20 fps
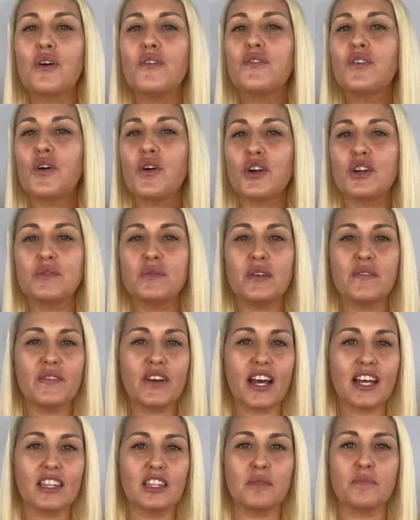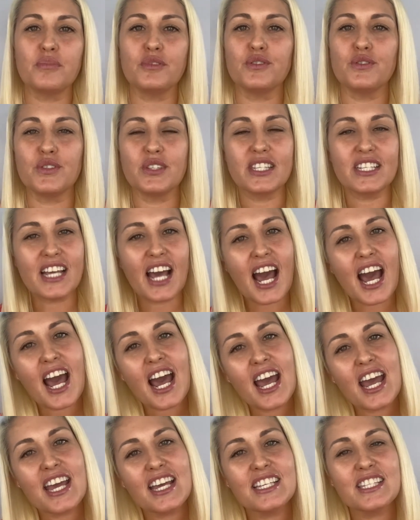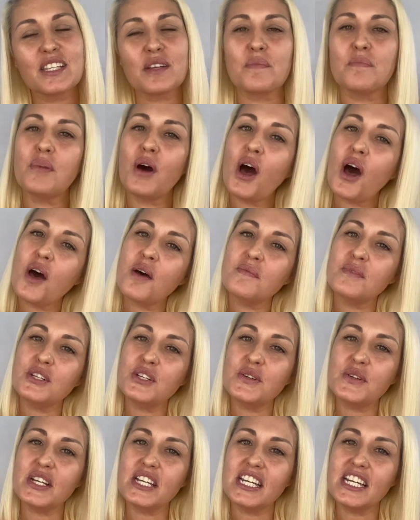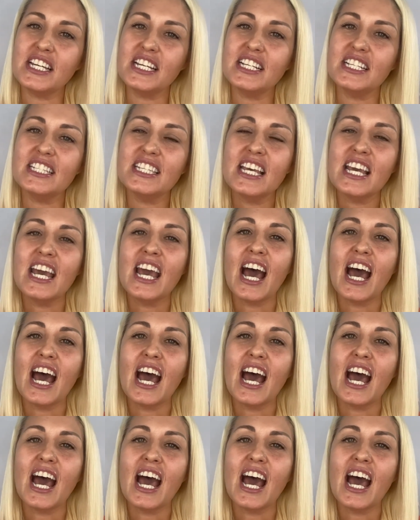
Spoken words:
of course we've got the blue skies, the palm trees.